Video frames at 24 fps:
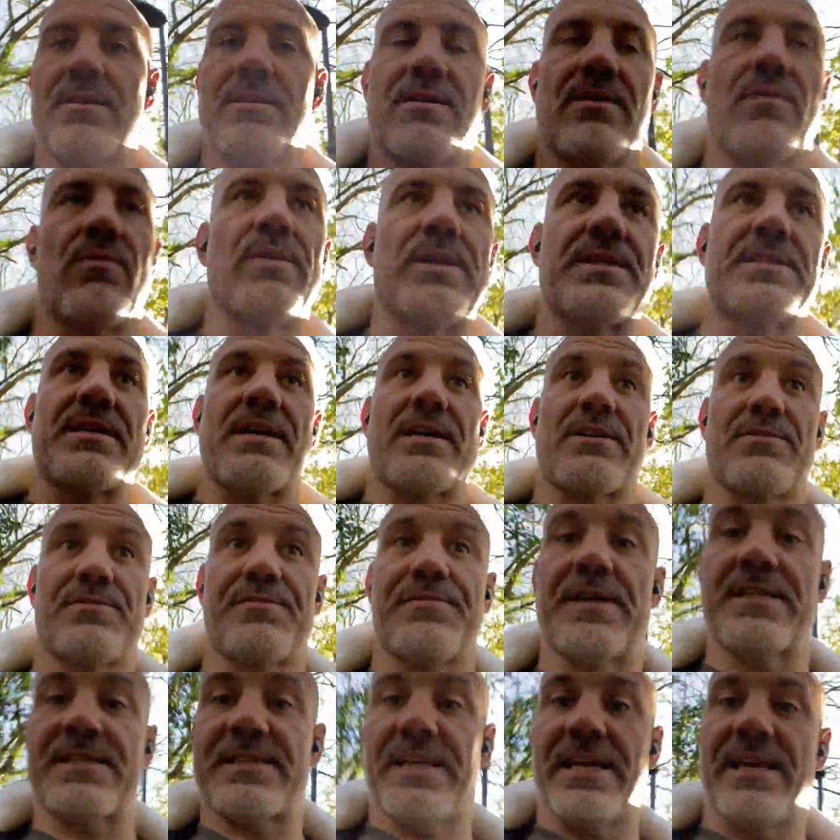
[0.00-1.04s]
we start to
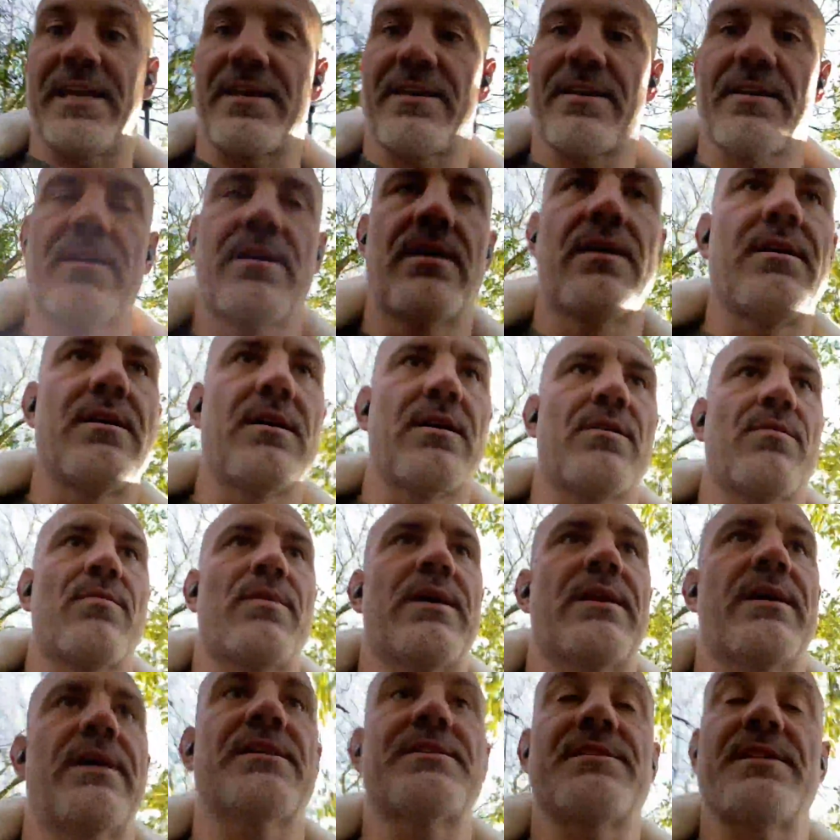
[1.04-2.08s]
fatigue.
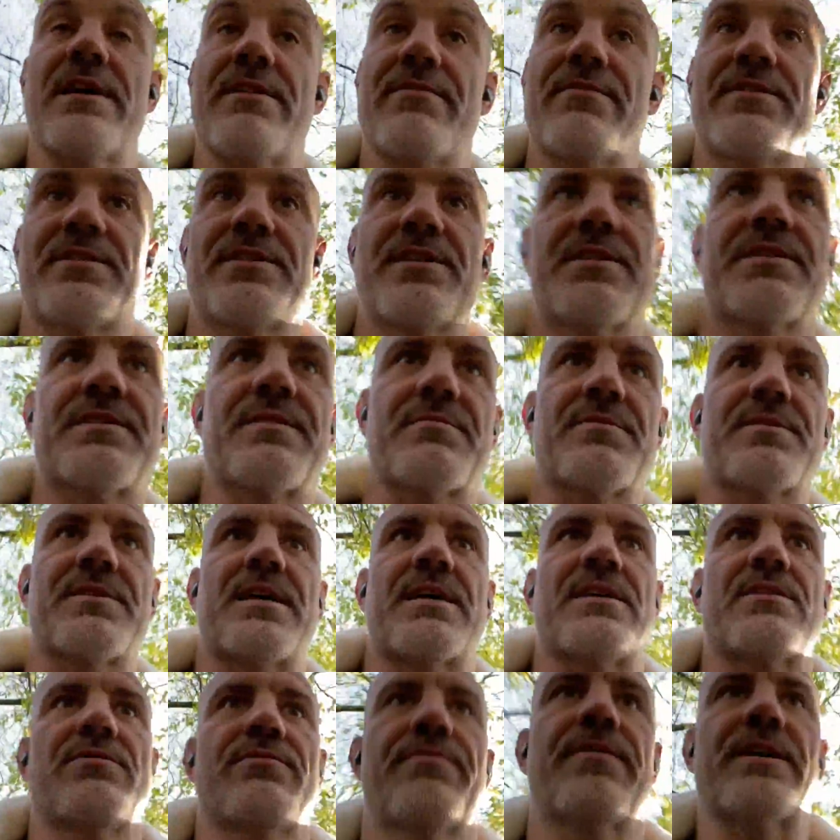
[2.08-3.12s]
Whether his nervous system
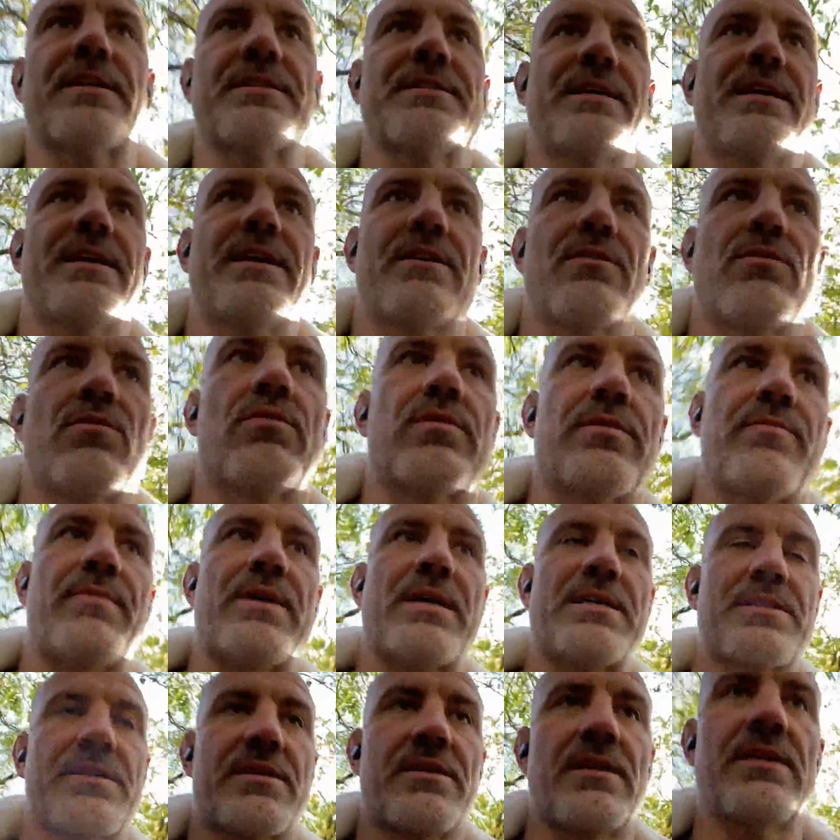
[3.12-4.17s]
starts to fatigue or the
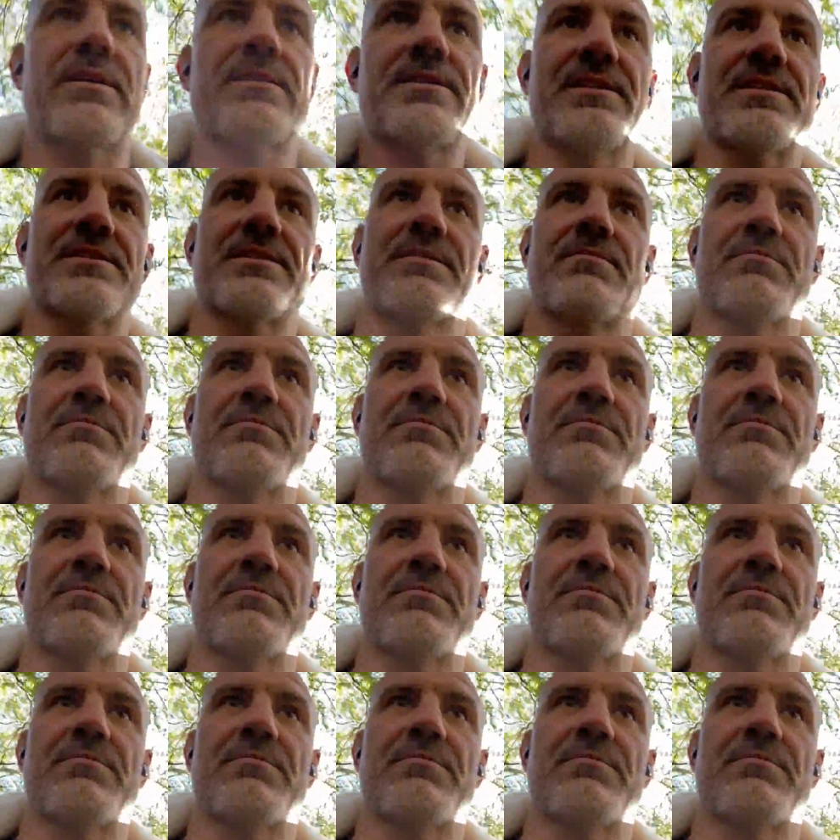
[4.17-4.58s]
muscular system